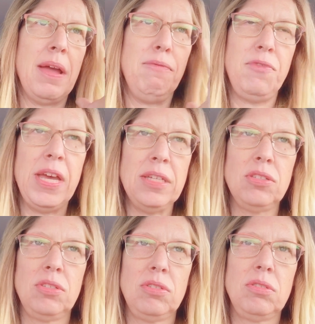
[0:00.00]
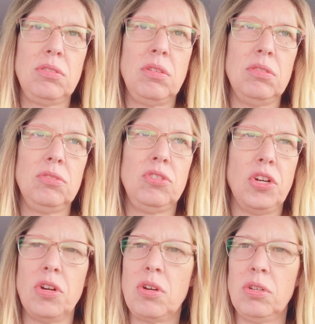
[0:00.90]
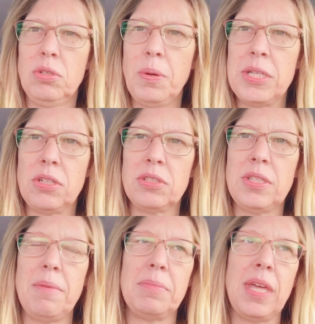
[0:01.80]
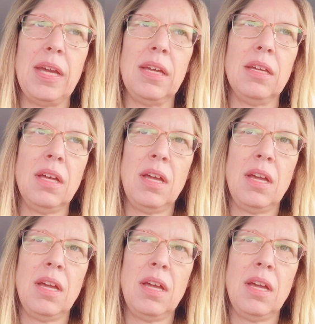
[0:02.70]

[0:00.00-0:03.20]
face jerk or twitch or something.